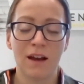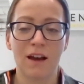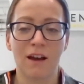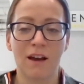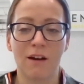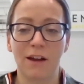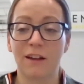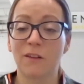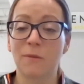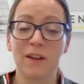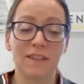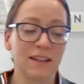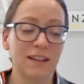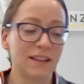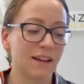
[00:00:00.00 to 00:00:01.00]
And I
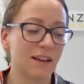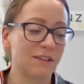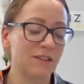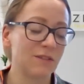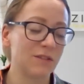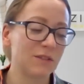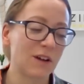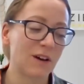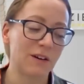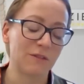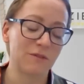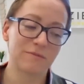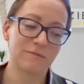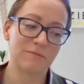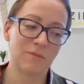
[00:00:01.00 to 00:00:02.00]
suppose that kind
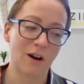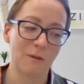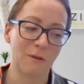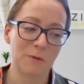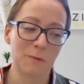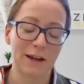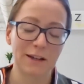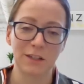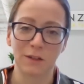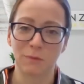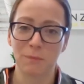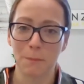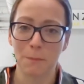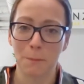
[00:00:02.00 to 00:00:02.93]
of harks back to